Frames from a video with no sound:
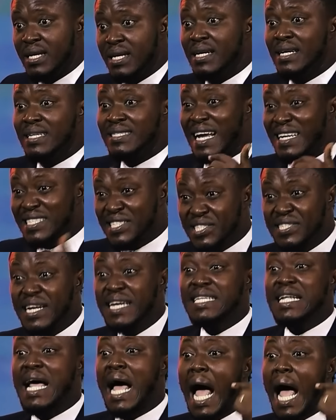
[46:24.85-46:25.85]
that
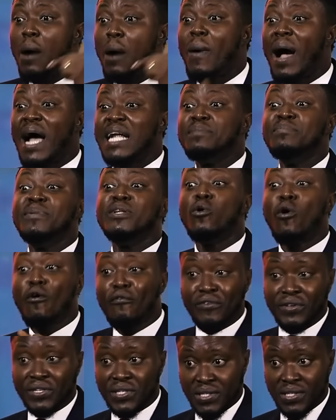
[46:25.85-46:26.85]
trained our admin
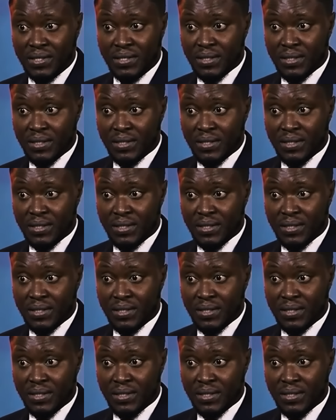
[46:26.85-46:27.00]
office,